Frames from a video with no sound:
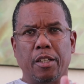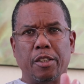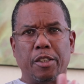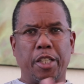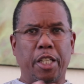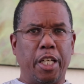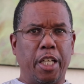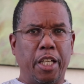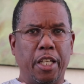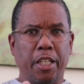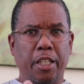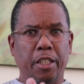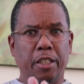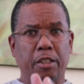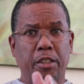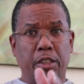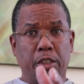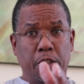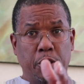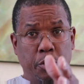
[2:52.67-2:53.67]
they
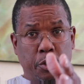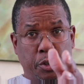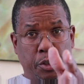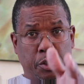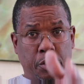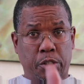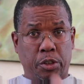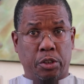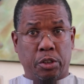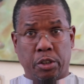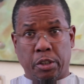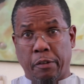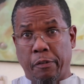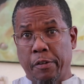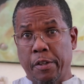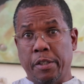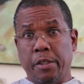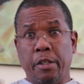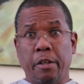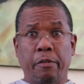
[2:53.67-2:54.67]

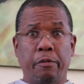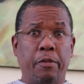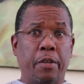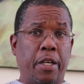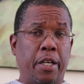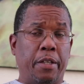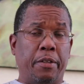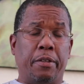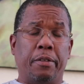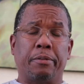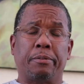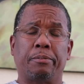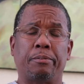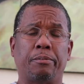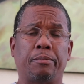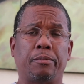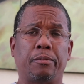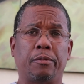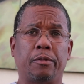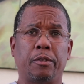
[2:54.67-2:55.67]
defend their faith
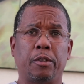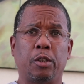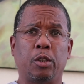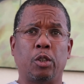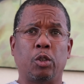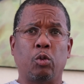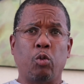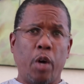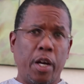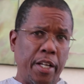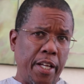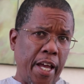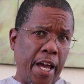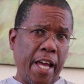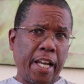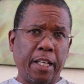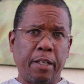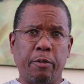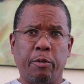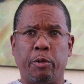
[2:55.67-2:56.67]
quite
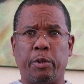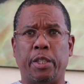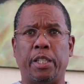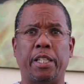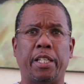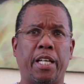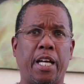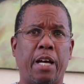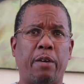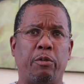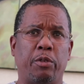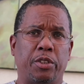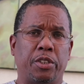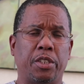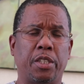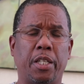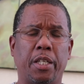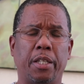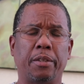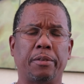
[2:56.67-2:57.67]
adequately, I would
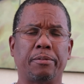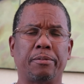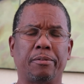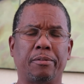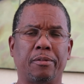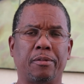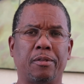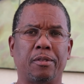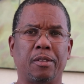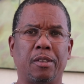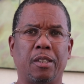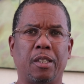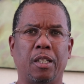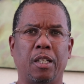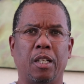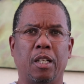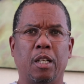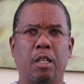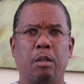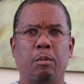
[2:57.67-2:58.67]
say.
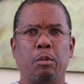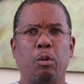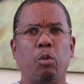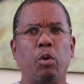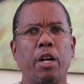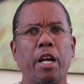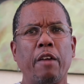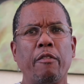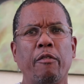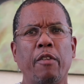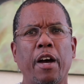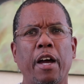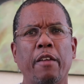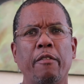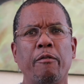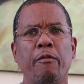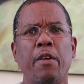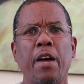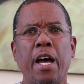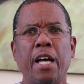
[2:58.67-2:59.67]
But what I find
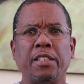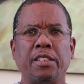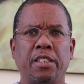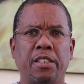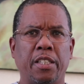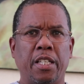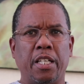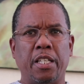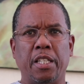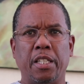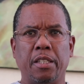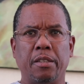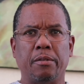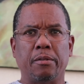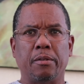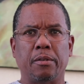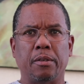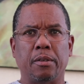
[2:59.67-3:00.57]
fascinating